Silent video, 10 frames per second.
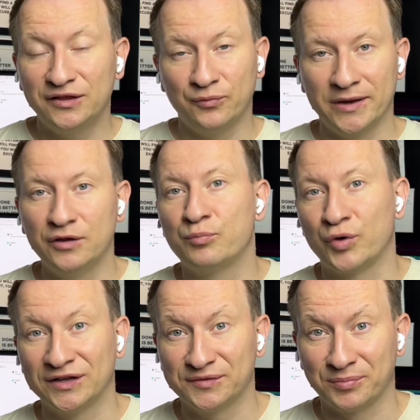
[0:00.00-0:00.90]
80-20
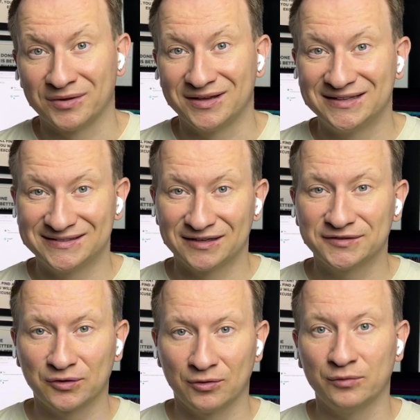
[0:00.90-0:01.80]
principle is also
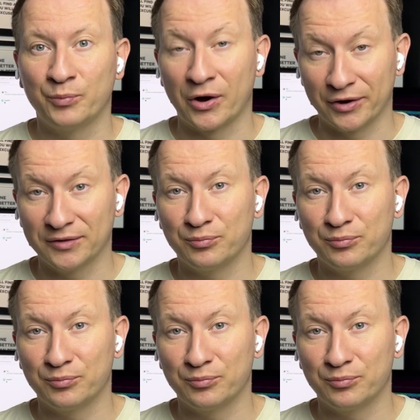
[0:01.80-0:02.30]
called Pareto